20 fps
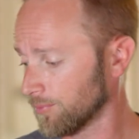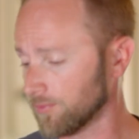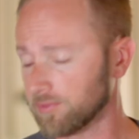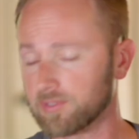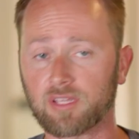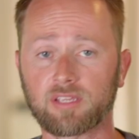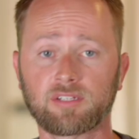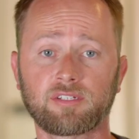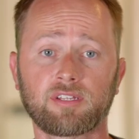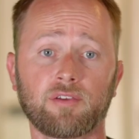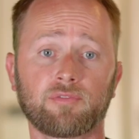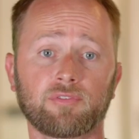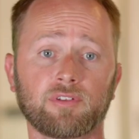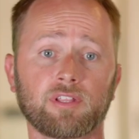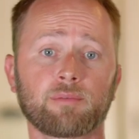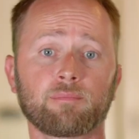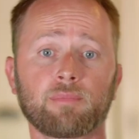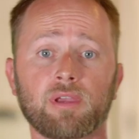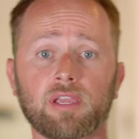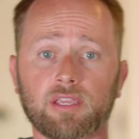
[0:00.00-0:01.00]
They
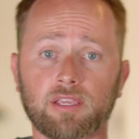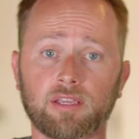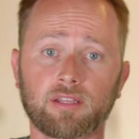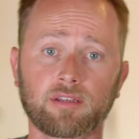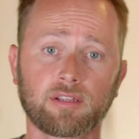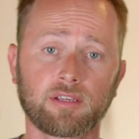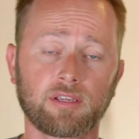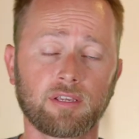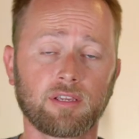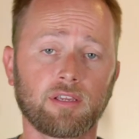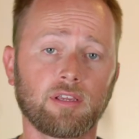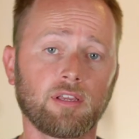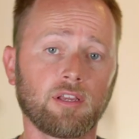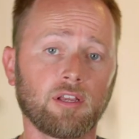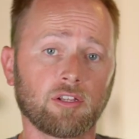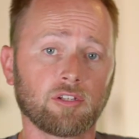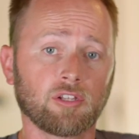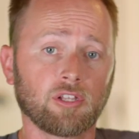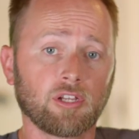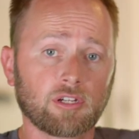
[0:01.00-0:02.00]
definitely make it
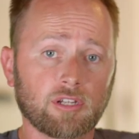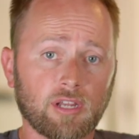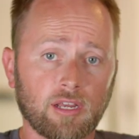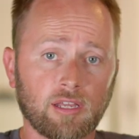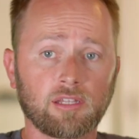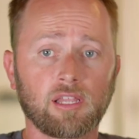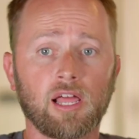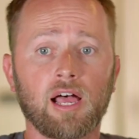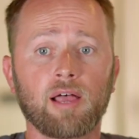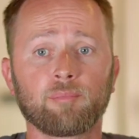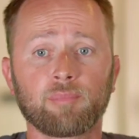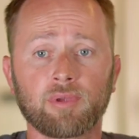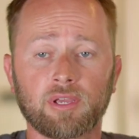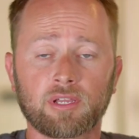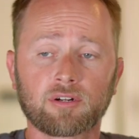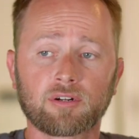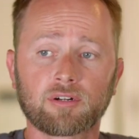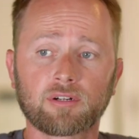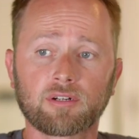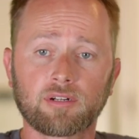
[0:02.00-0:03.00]
look a lot
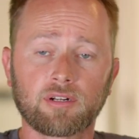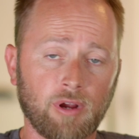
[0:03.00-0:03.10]
better.